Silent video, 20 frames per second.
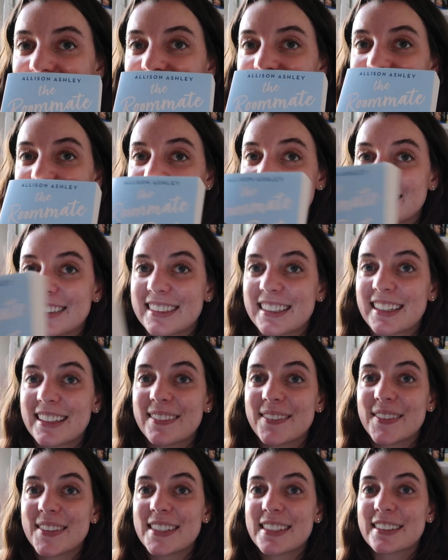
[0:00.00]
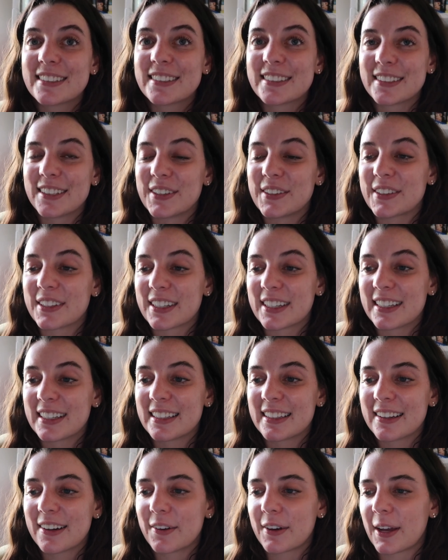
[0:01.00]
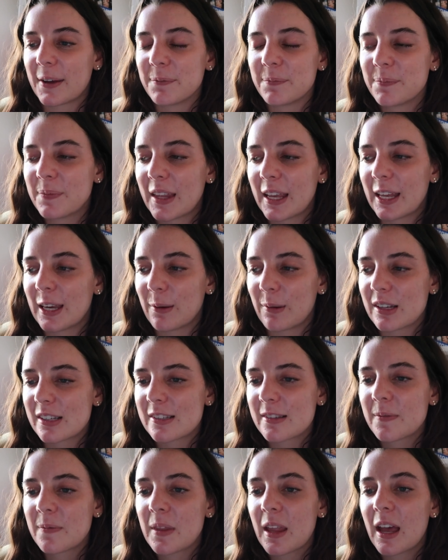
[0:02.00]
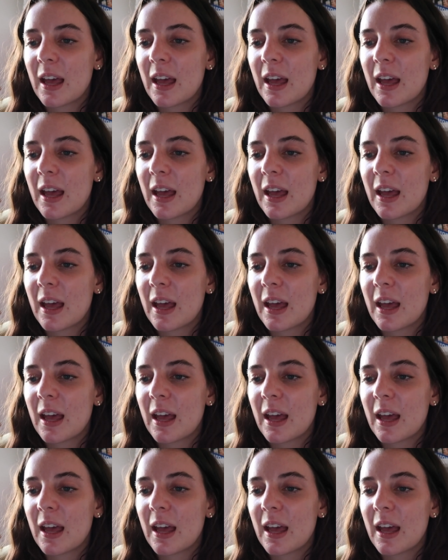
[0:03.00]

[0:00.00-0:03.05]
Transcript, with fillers: This is gonna be so good. Okay, anyways,